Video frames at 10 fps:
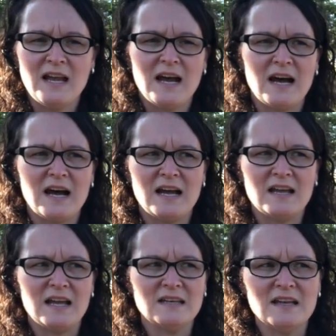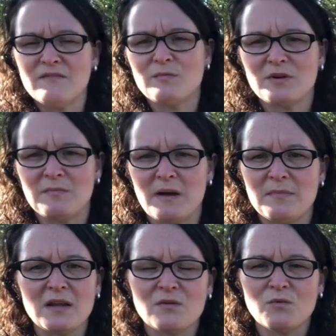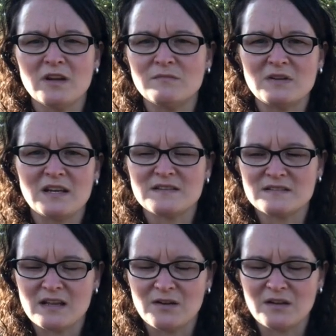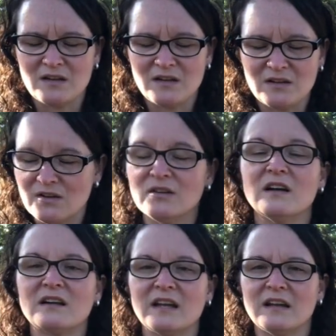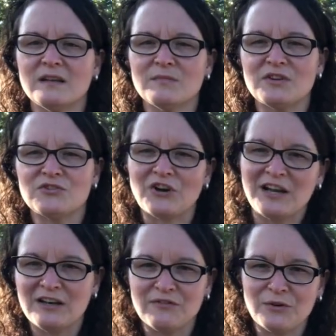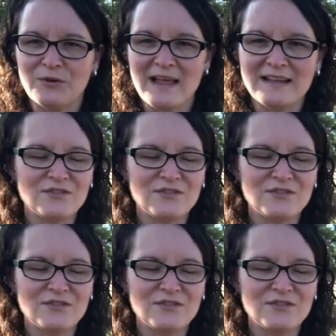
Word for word: uh, and never put a puppy on one because they, good luck getting them leash trained if you do that.